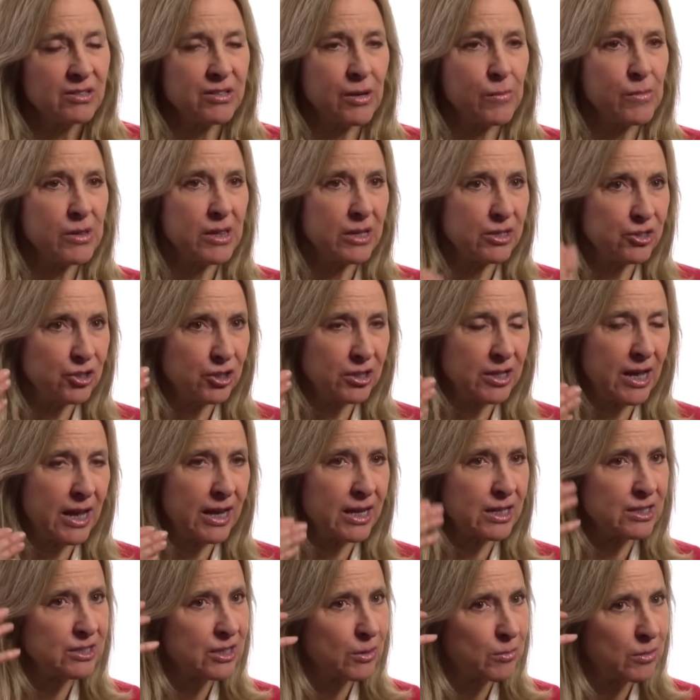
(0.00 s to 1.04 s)
some of the
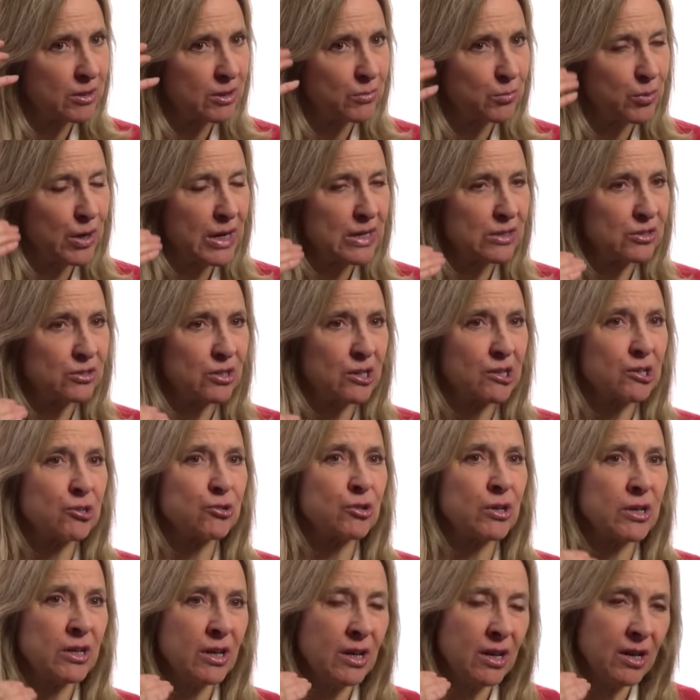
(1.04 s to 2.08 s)
genetics, some of the brain
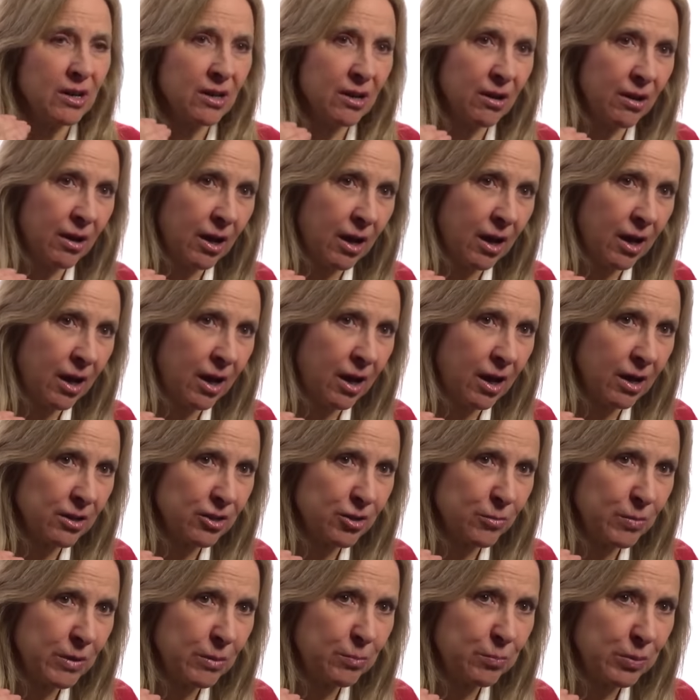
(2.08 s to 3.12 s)
circuitry,
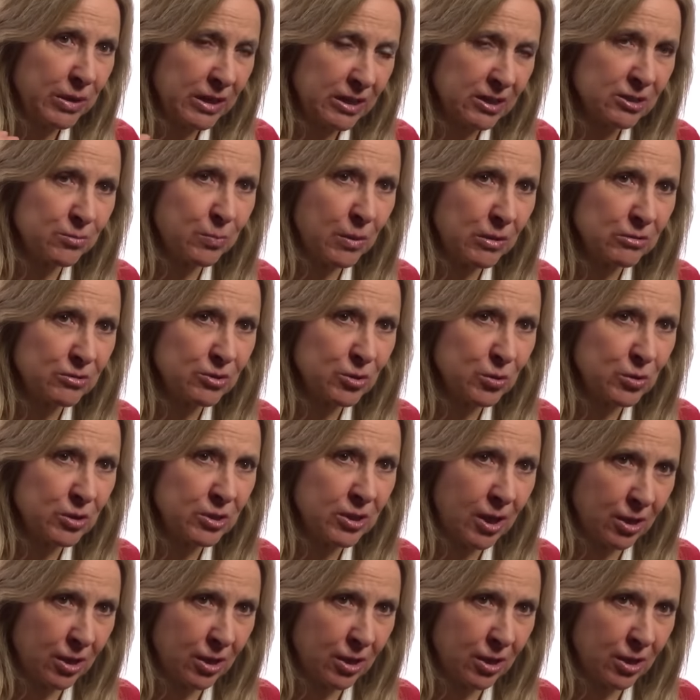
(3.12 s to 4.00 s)
uh, to be predisposed to